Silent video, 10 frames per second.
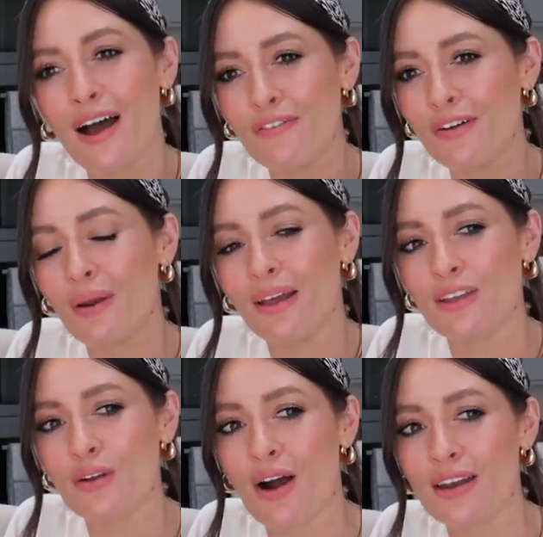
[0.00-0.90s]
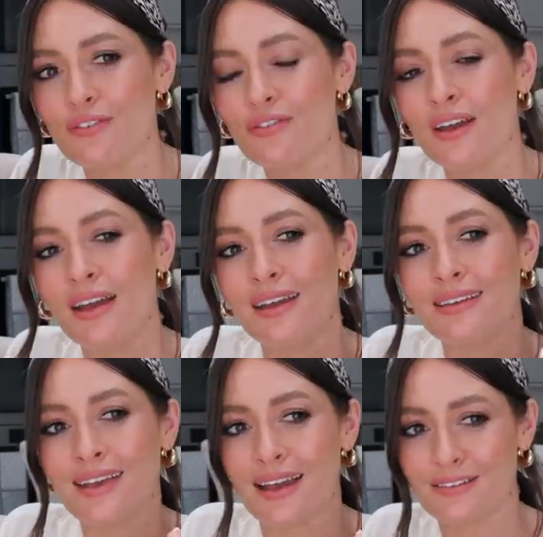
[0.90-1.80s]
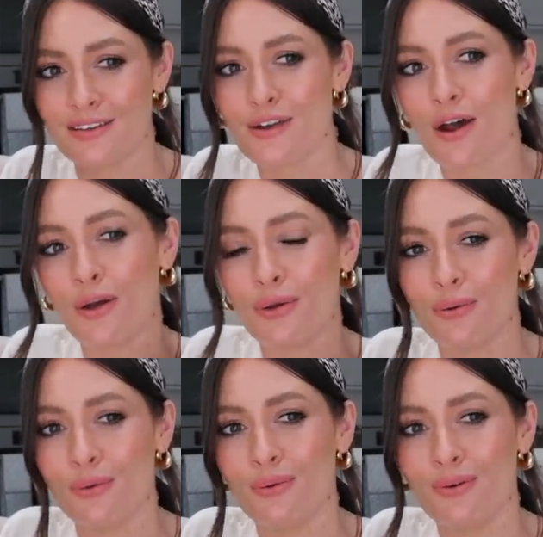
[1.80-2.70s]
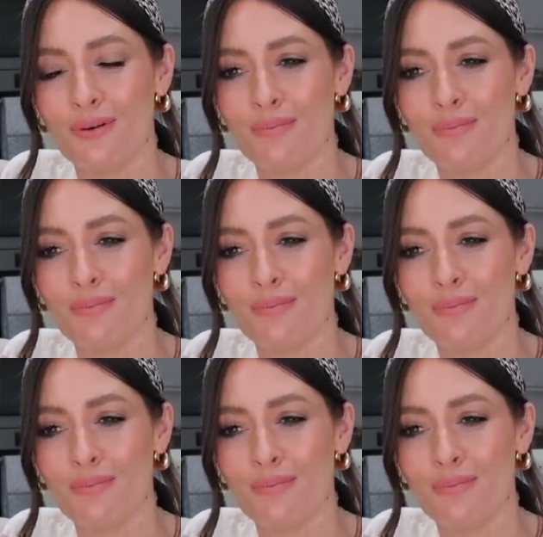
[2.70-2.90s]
I feel like you kind of get to know